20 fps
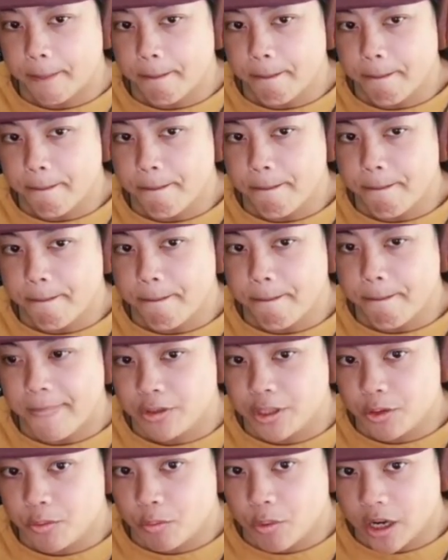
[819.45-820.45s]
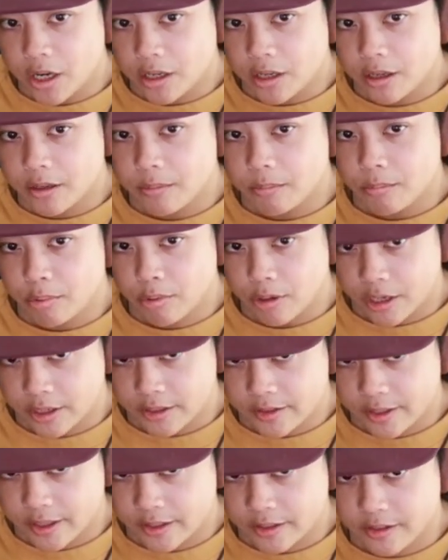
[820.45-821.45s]
mountain water
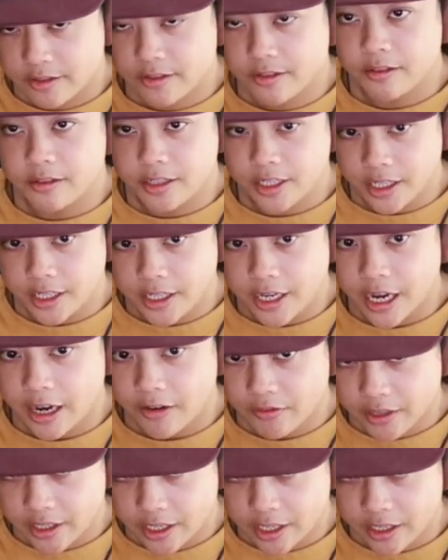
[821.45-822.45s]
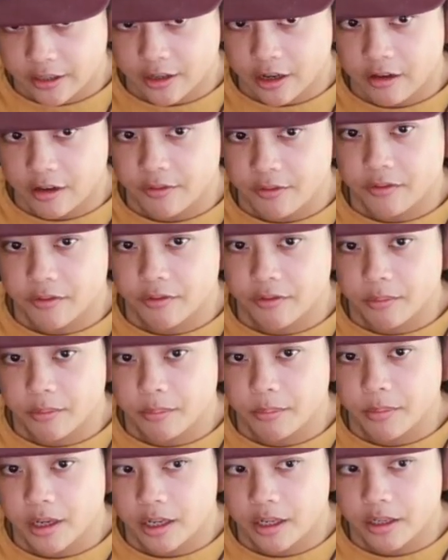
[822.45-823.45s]
process decaffeinated coffee
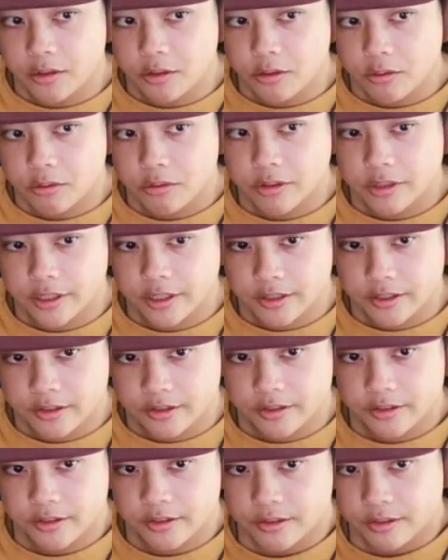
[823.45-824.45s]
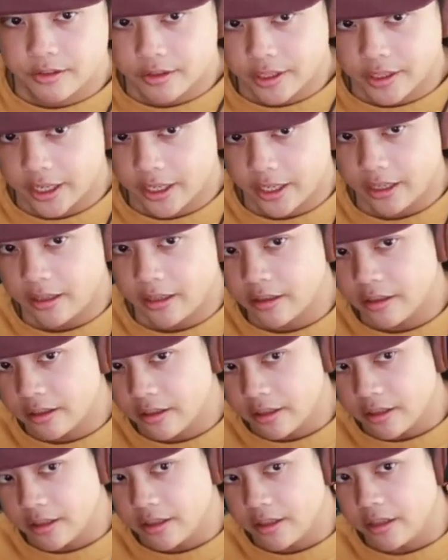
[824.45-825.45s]
from Honduras, okay?
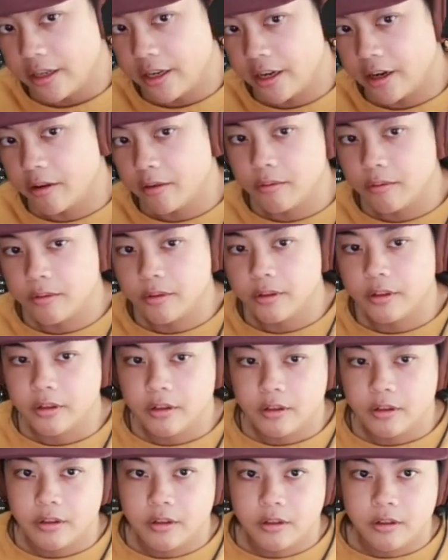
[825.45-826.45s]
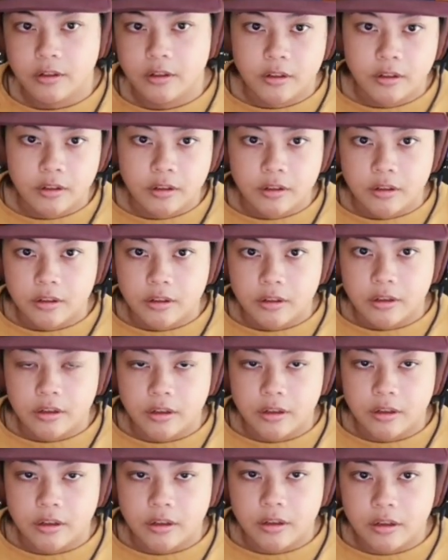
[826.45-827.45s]
Now,
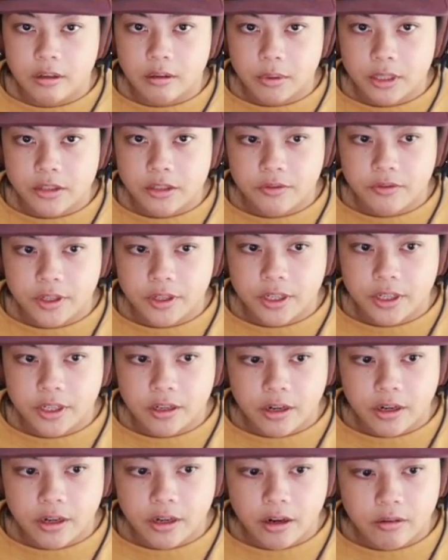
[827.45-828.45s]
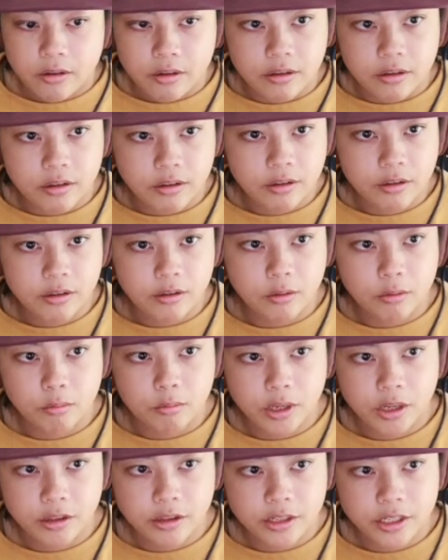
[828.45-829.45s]
let's figure out
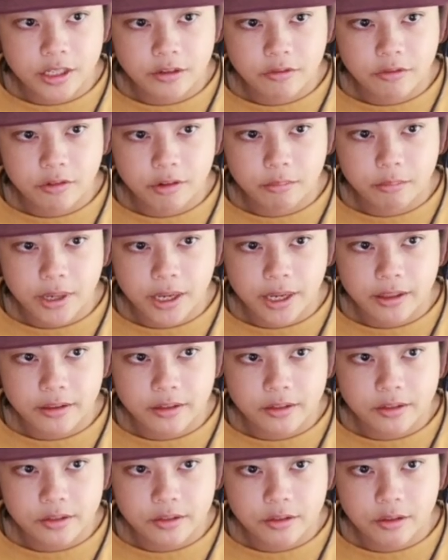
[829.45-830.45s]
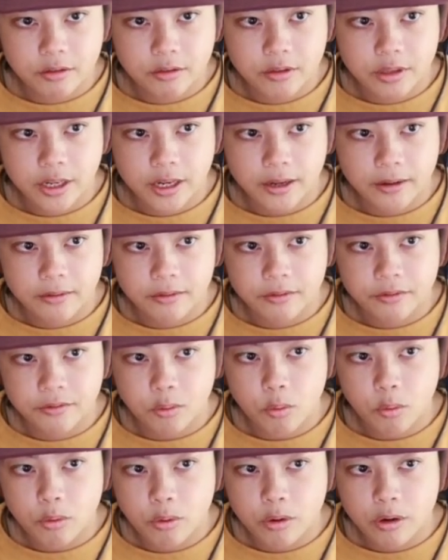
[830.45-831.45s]
what are the different methods. Okay,
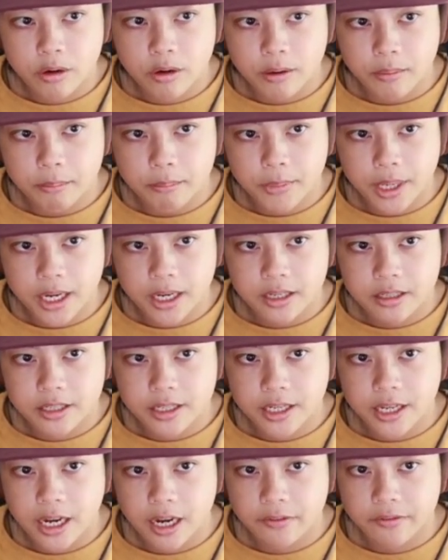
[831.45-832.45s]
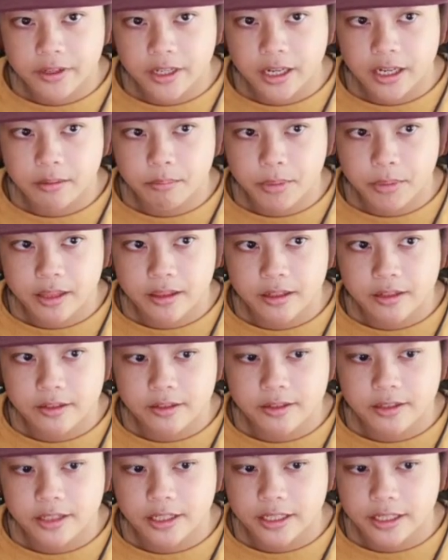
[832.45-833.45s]
4 main decaffeinated
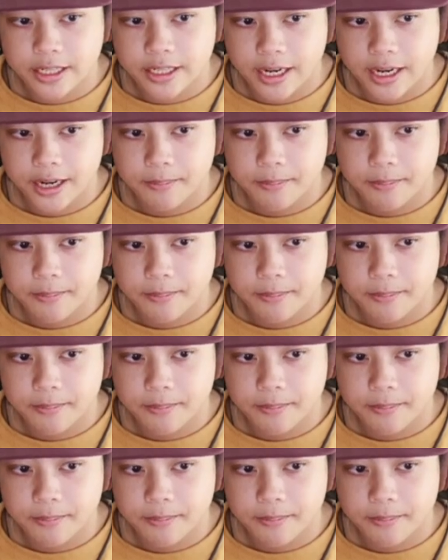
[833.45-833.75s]
methods today.